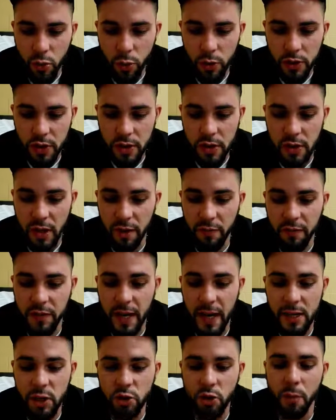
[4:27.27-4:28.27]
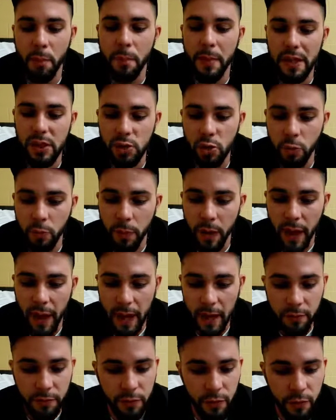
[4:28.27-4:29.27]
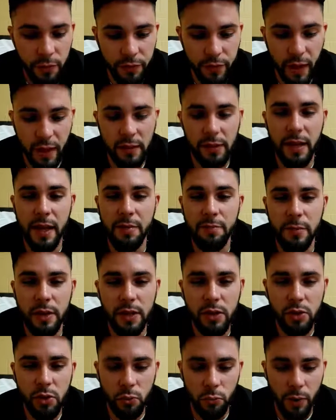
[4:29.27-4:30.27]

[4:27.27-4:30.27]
choices of detrimental behavior that led me